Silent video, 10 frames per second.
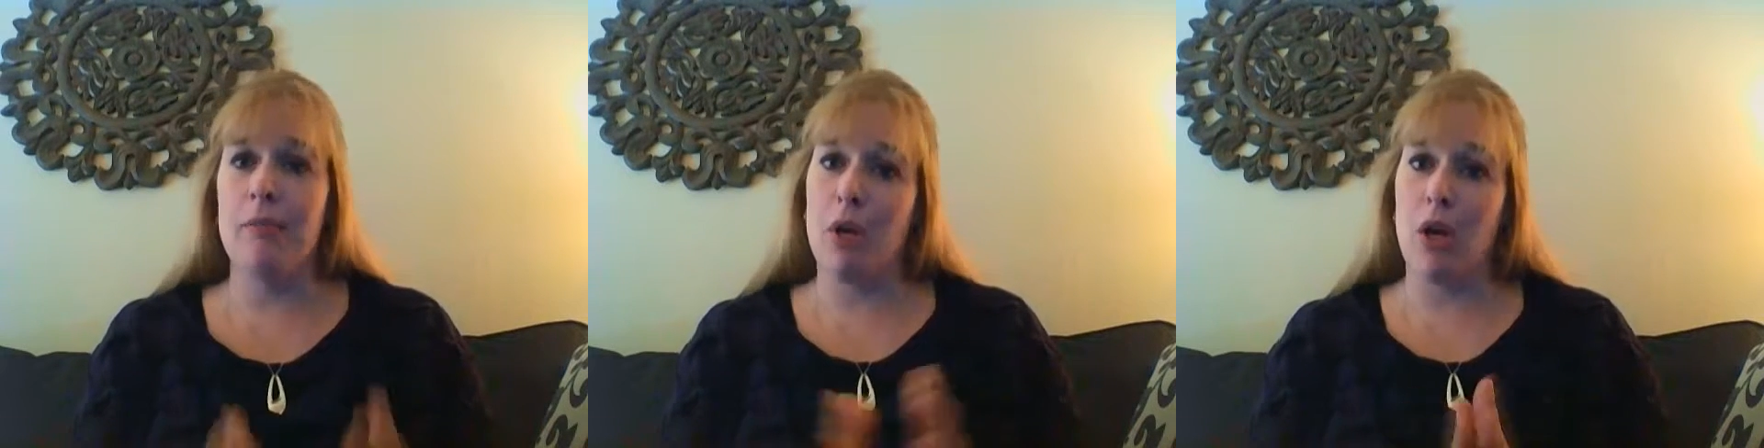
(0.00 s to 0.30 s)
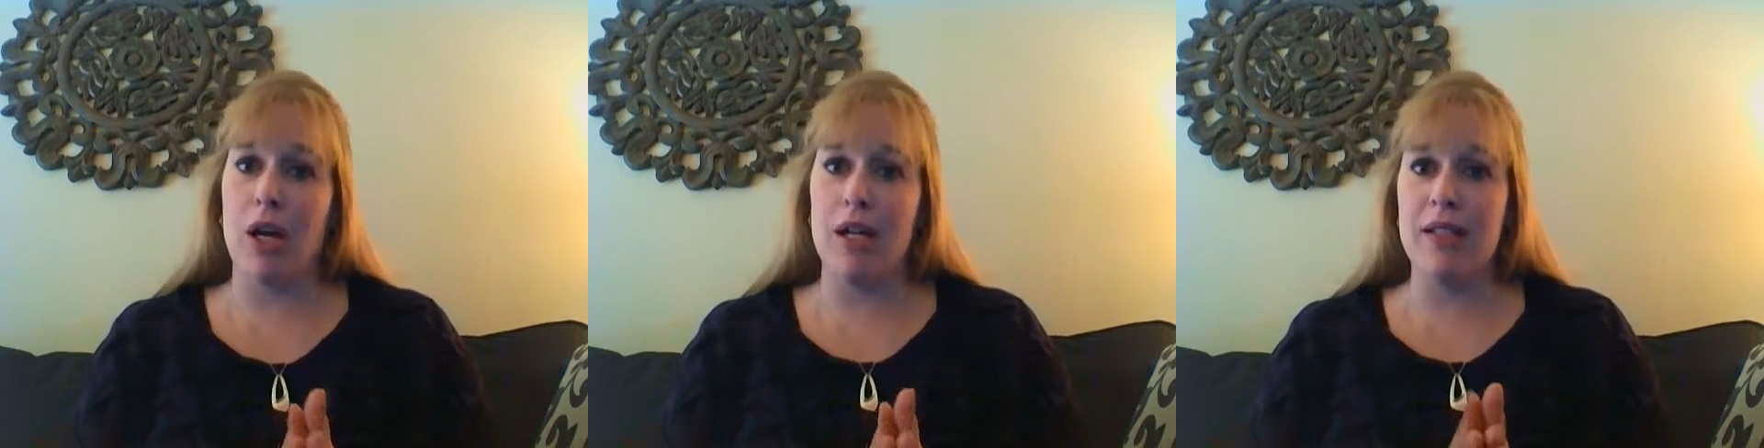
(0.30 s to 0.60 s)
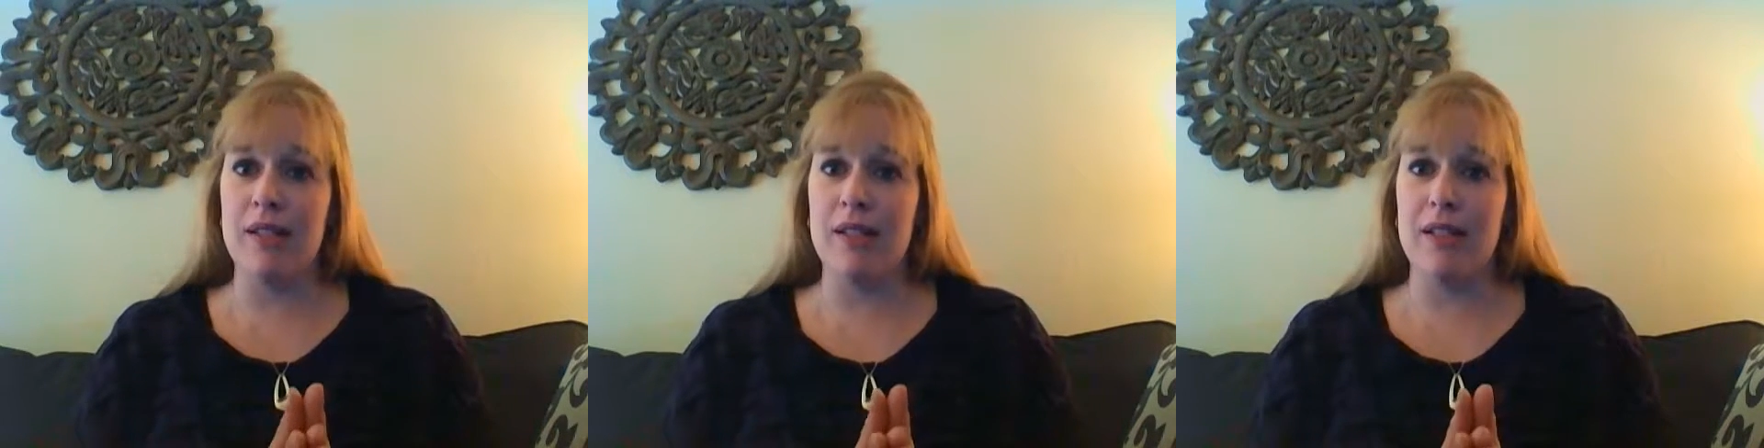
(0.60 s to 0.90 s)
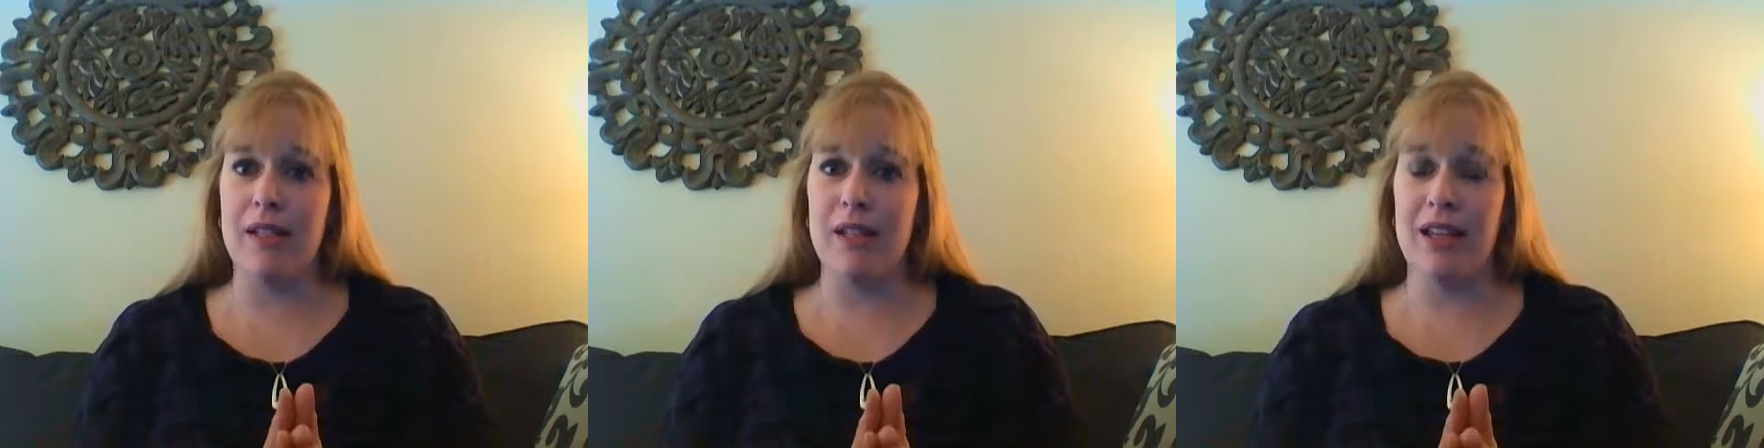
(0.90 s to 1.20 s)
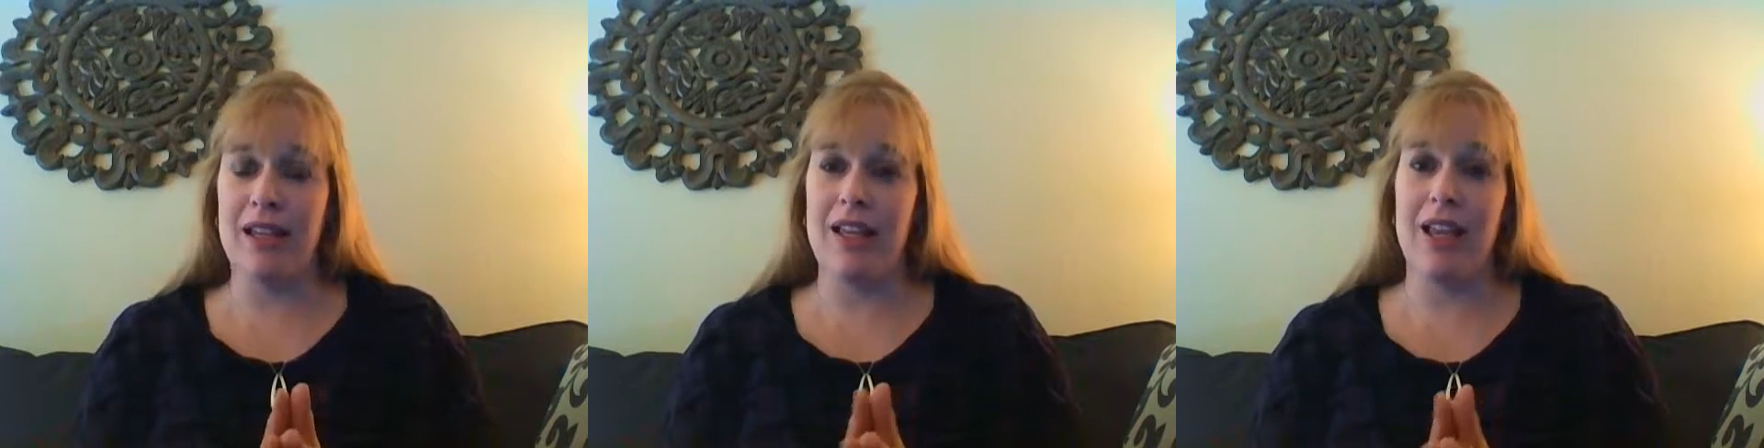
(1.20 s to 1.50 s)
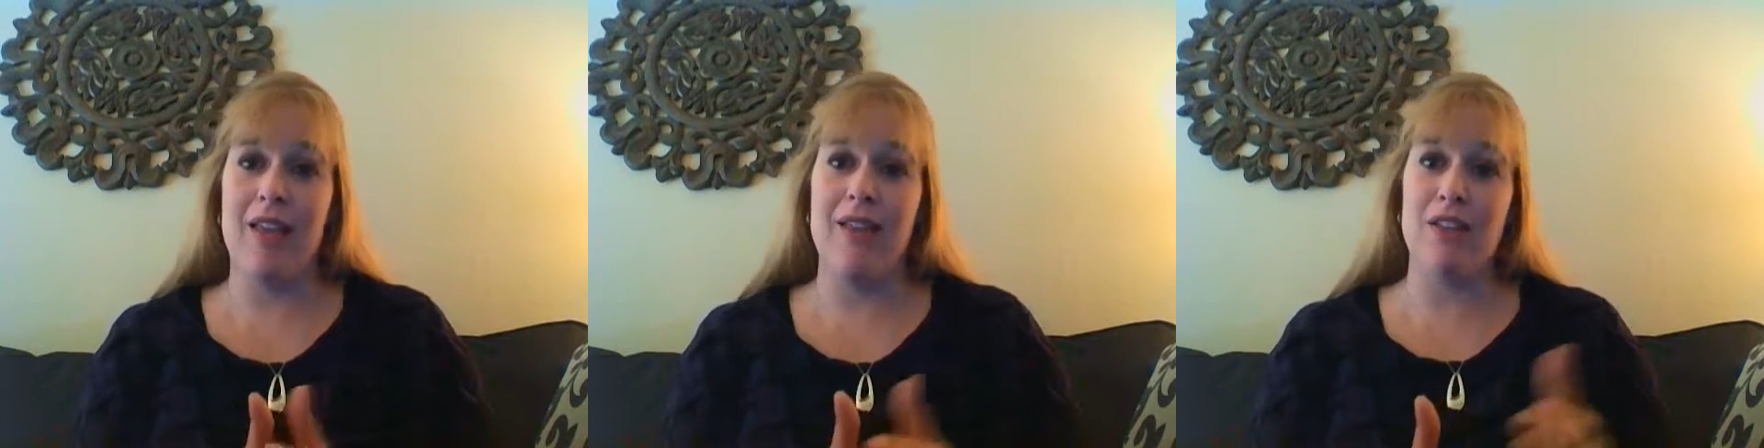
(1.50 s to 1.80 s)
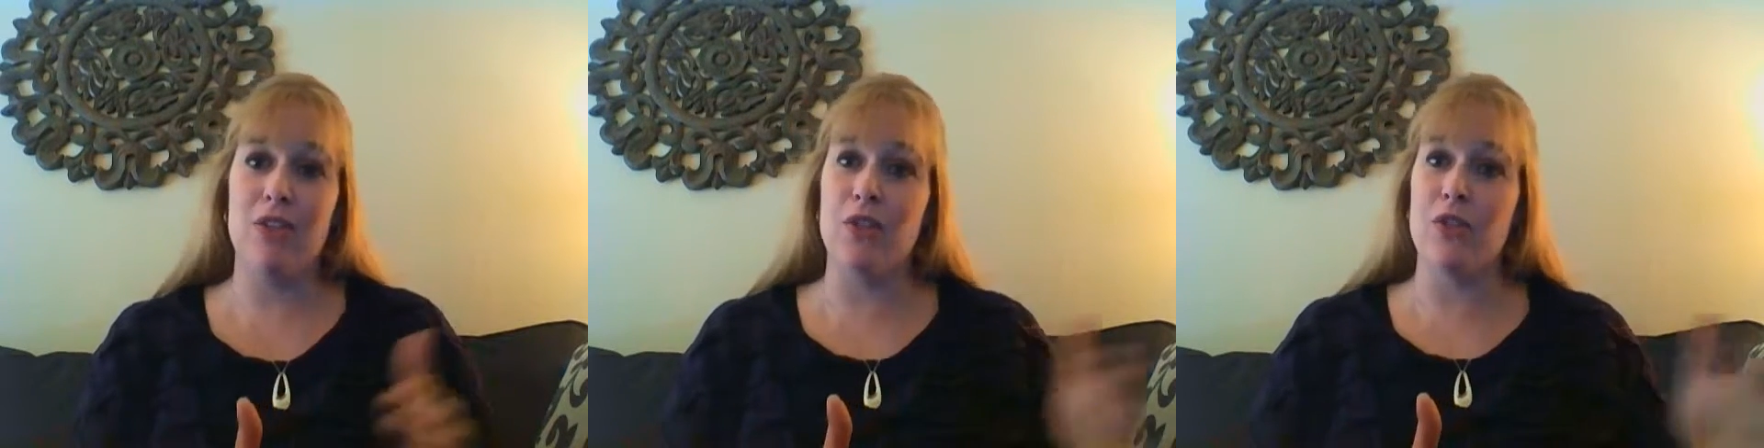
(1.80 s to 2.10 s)
pause, and
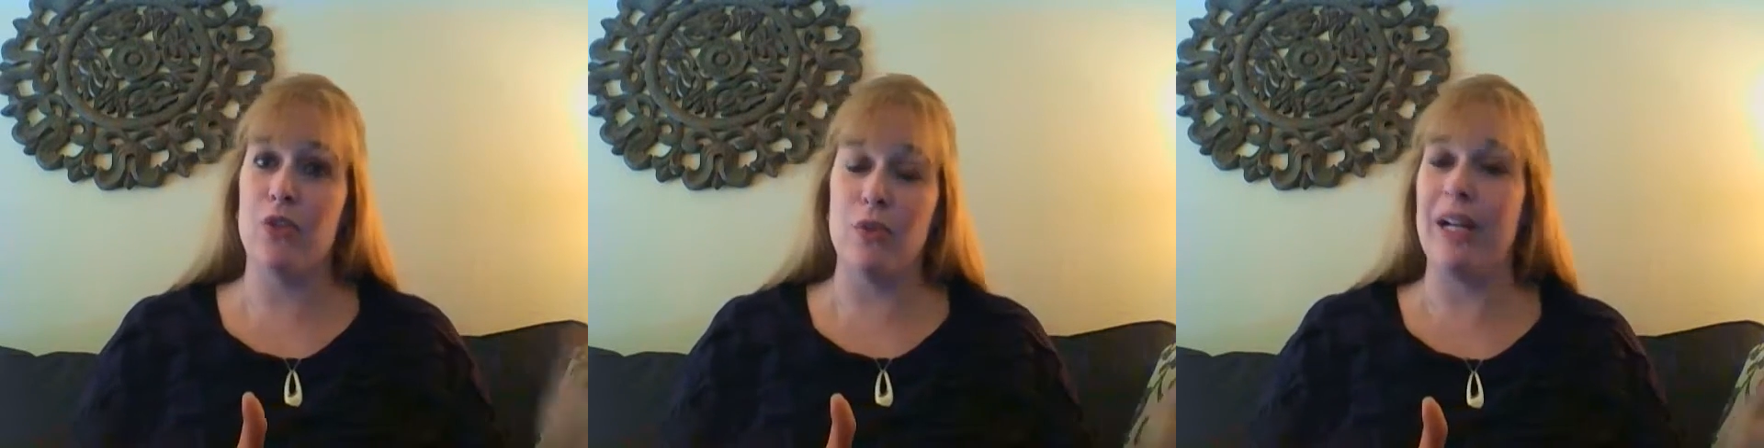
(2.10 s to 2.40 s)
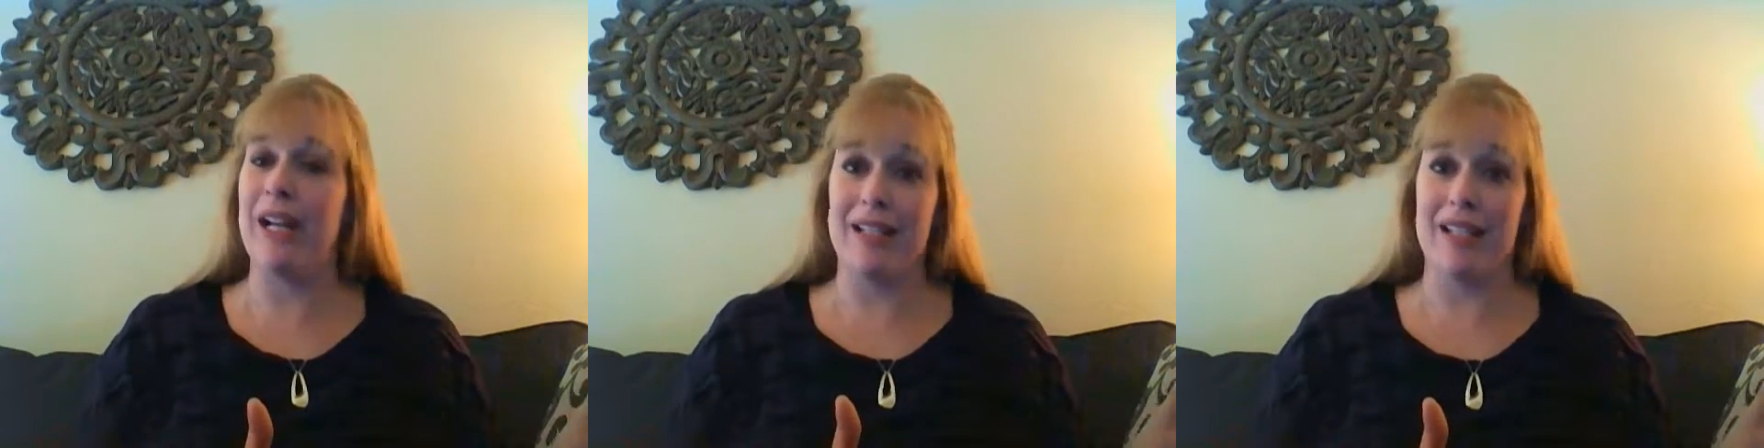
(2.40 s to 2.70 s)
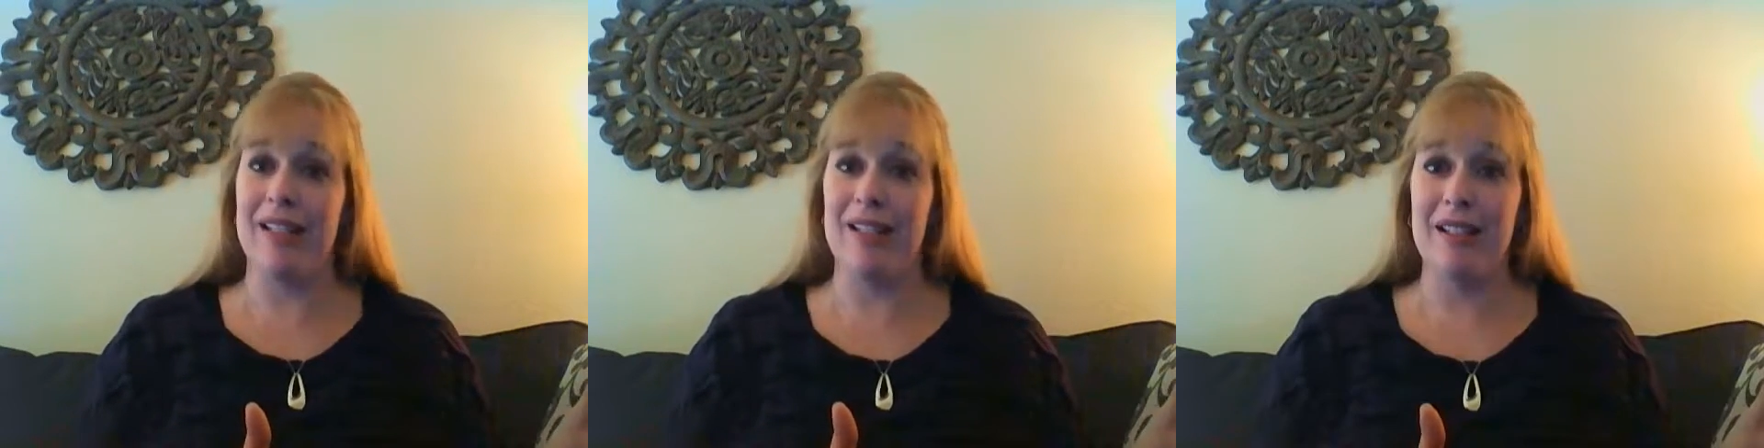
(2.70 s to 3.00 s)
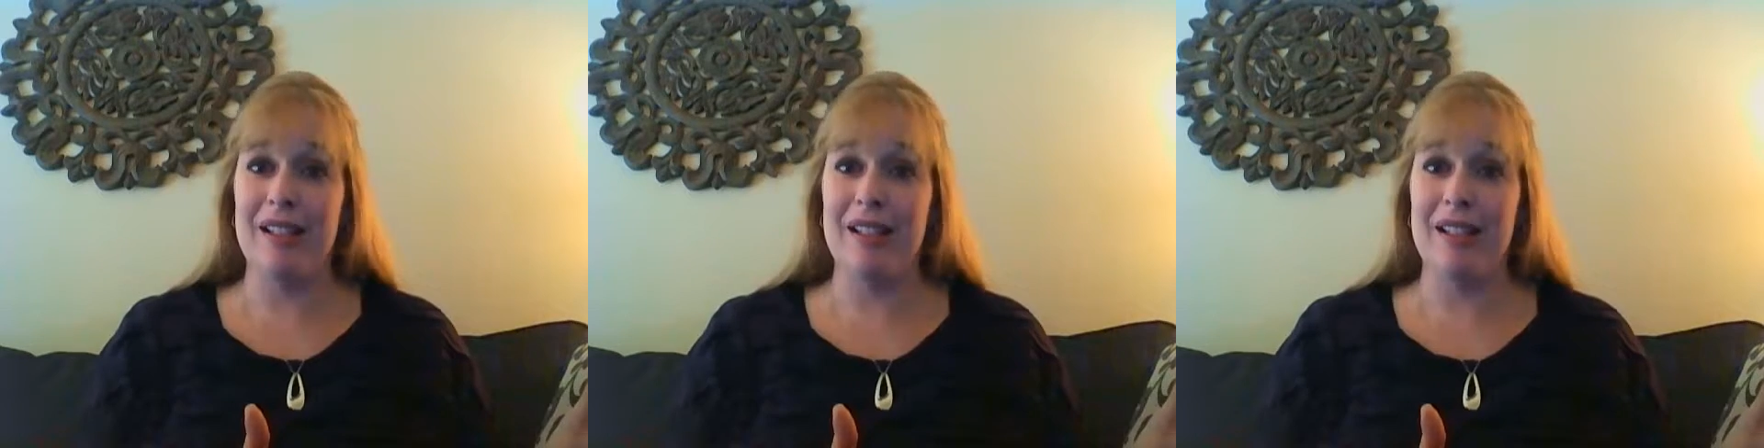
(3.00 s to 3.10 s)
then you just do what I did.